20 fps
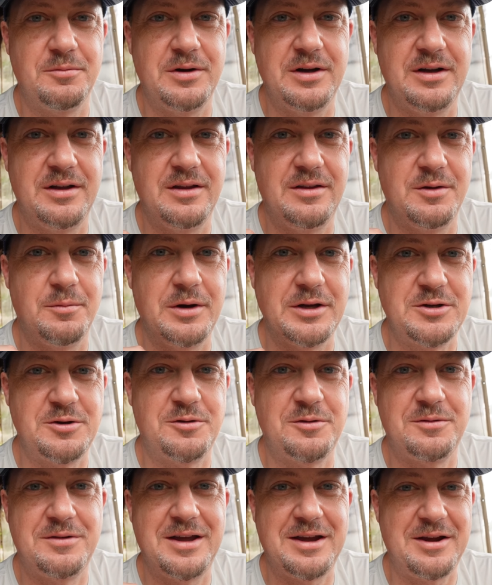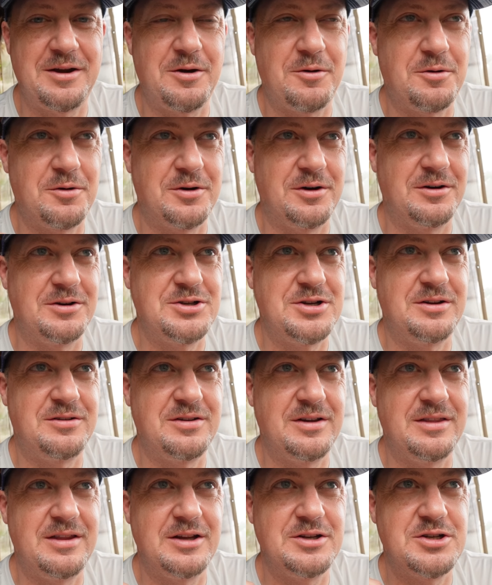when the waitress was taking your order, she
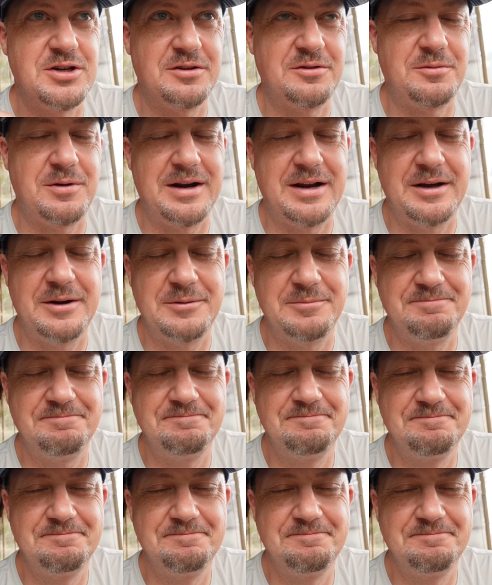said they just ran out.